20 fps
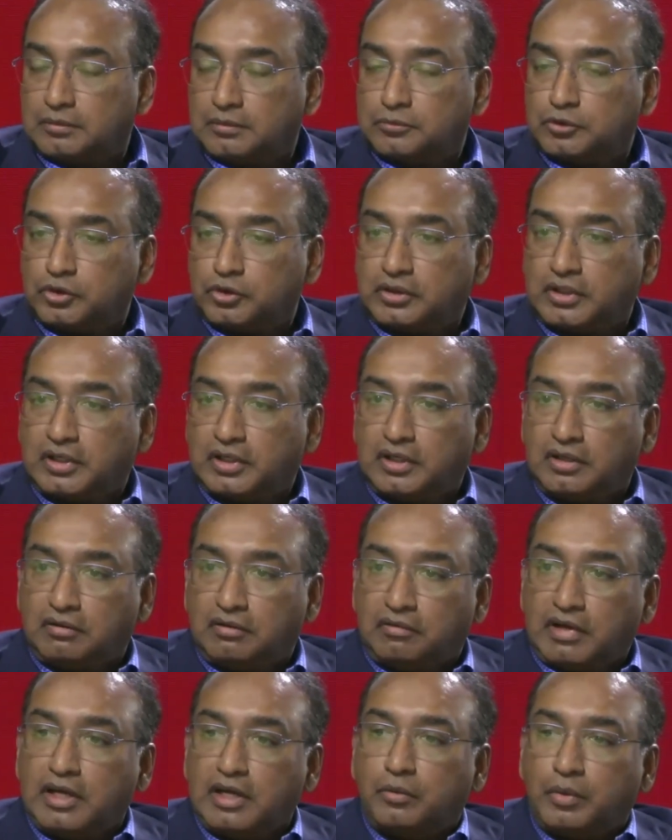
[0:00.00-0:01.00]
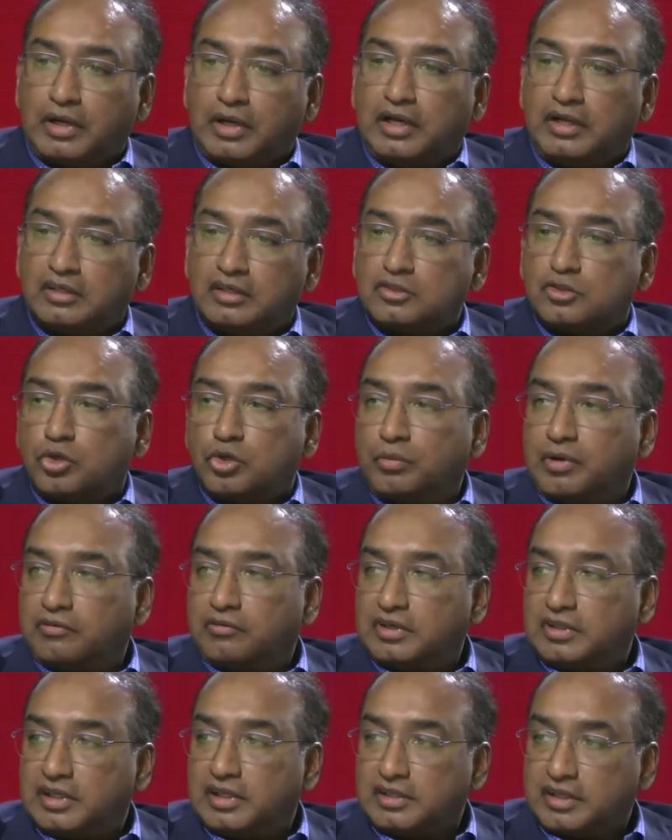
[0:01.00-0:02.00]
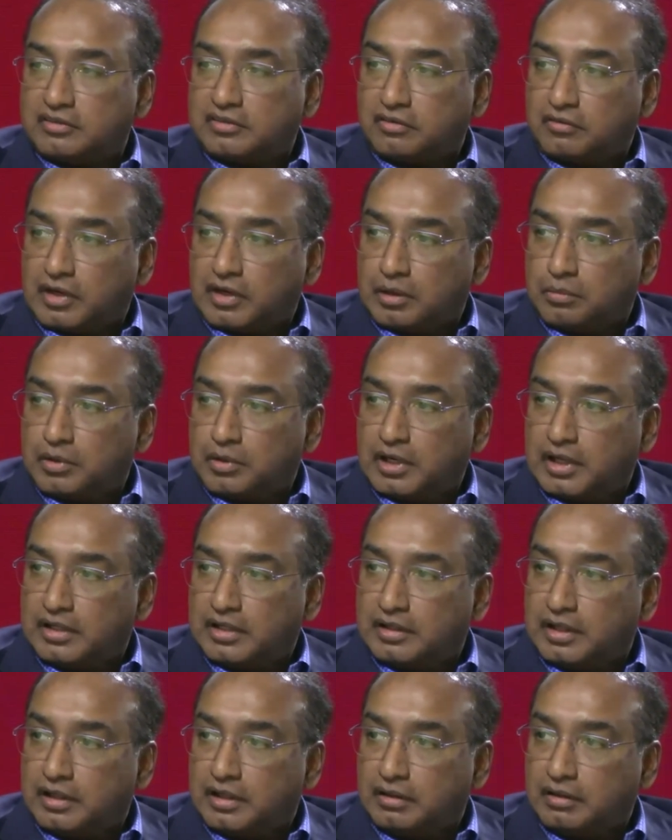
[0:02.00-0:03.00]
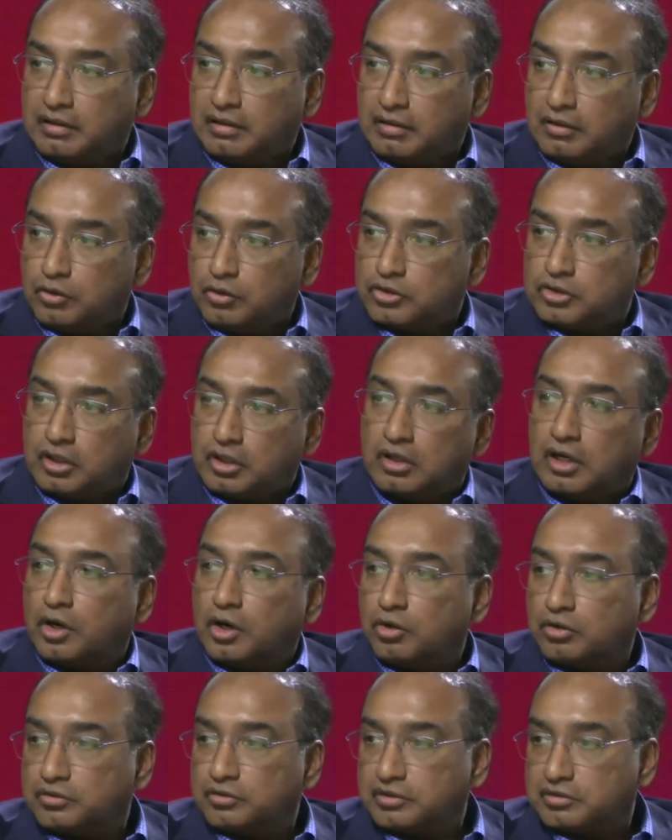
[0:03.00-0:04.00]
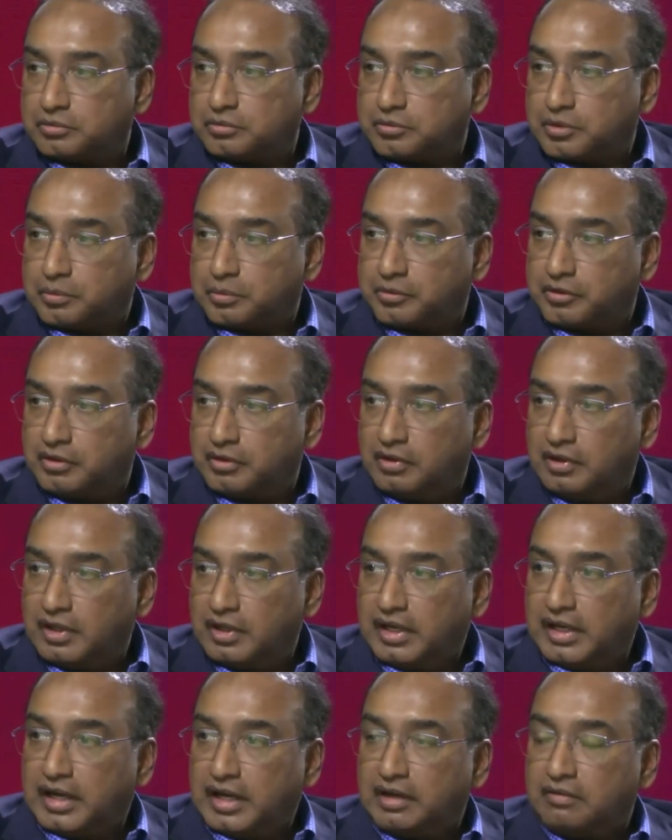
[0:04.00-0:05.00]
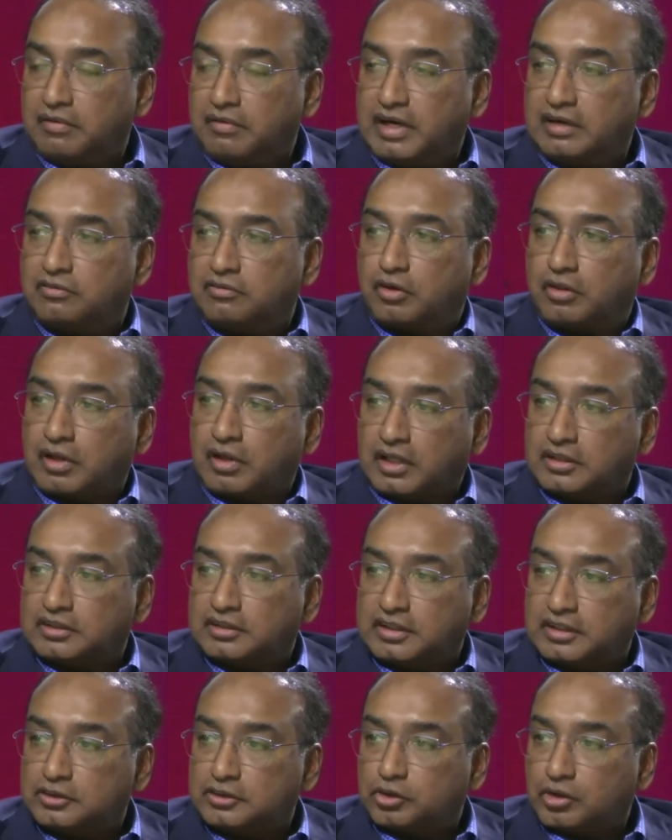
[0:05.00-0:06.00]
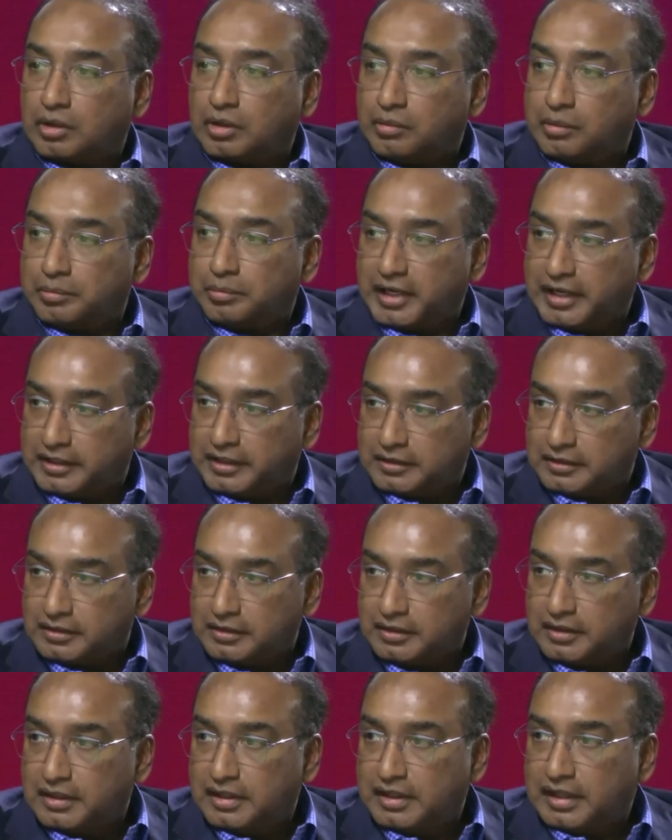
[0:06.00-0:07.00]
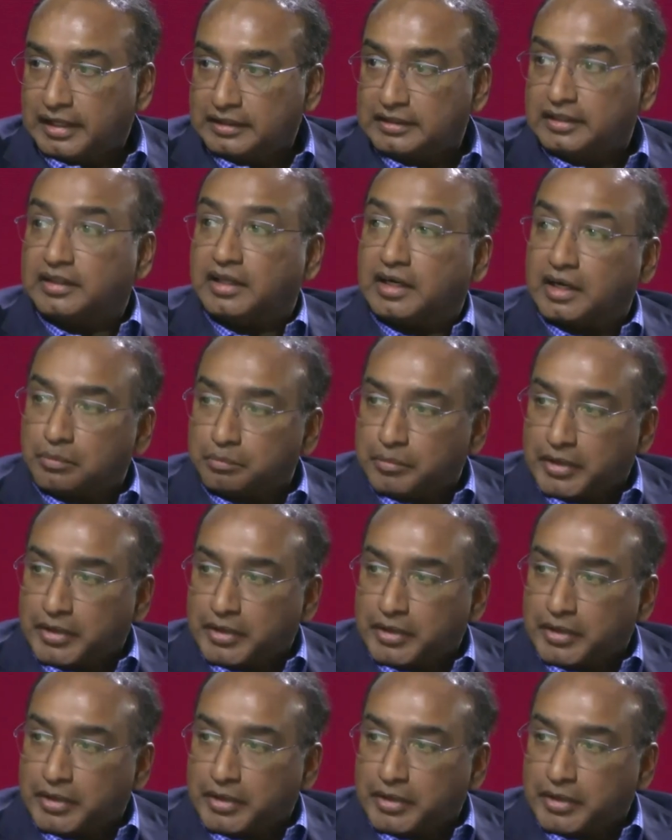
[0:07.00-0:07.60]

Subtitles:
So they very quickly consume everything that's available and then, you know, churn out of the subscription and wait for other things to come up later. And then they come